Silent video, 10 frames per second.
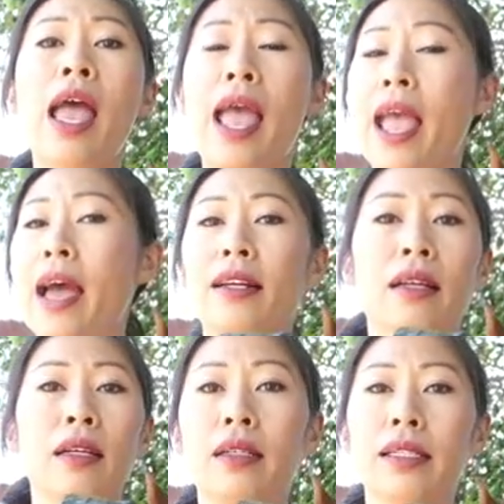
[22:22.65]

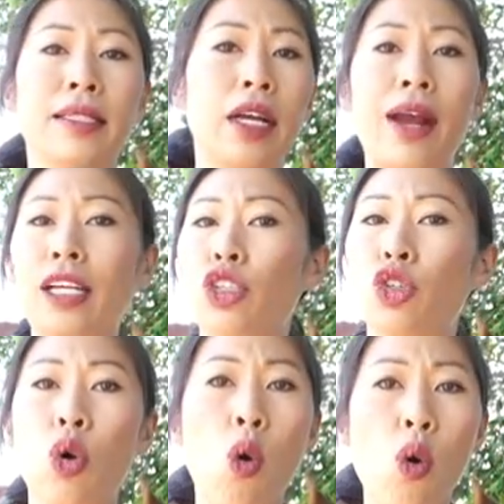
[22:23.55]
And Lasair has
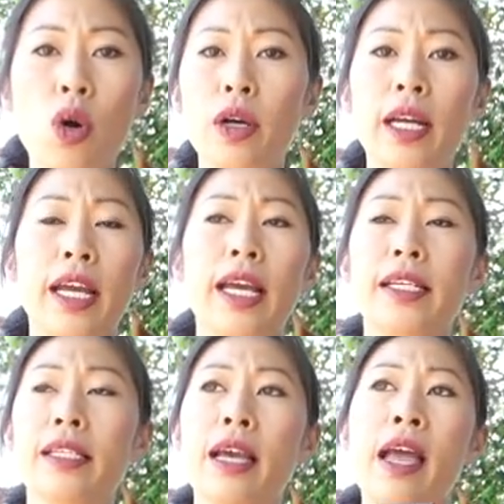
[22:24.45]
torn
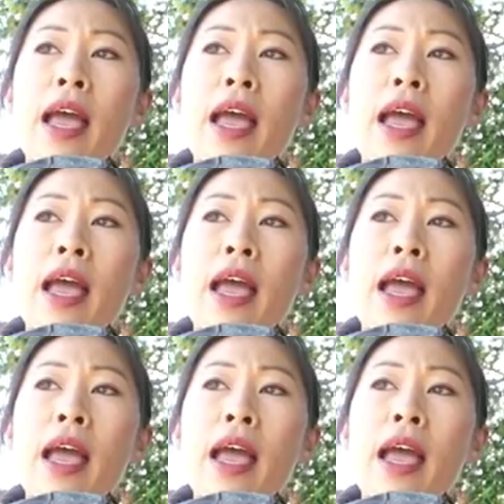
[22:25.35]
it,